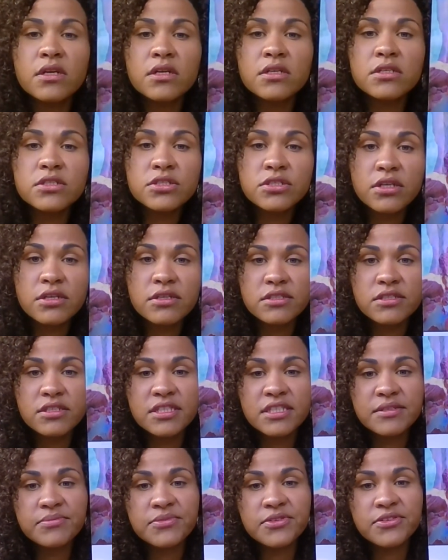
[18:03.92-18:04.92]
start to
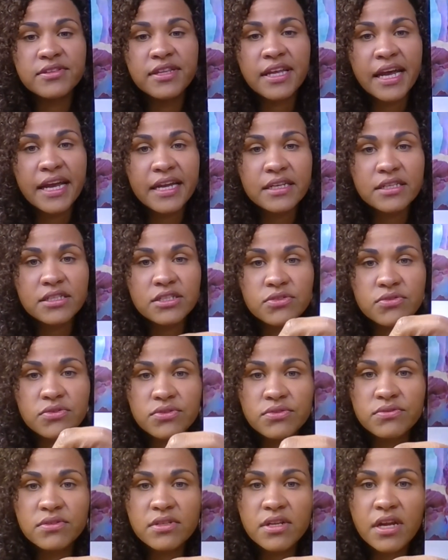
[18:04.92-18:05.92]
dim your light. You
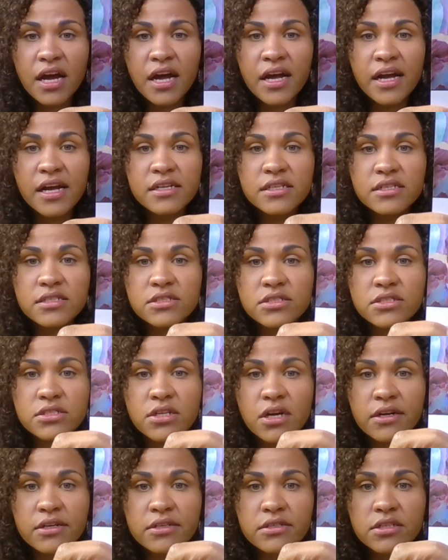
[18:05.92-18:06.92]
do not
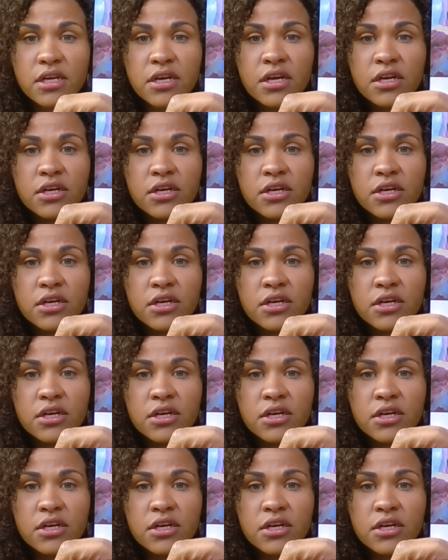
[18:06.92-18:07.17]
start